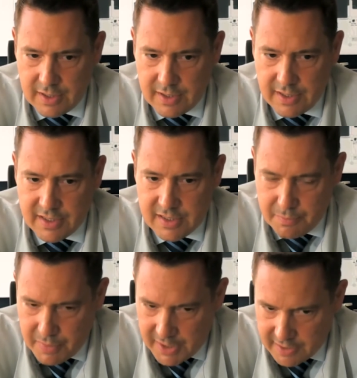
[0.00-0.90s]

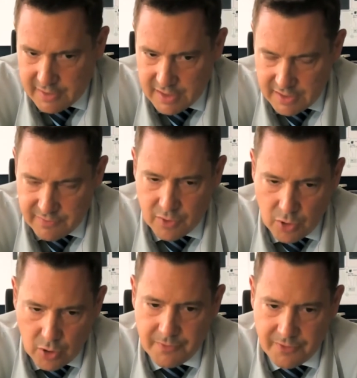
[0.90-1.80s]
expect and even
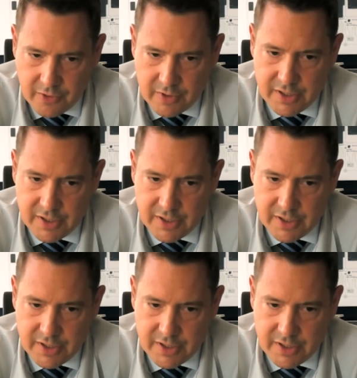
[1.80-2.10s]
hope for a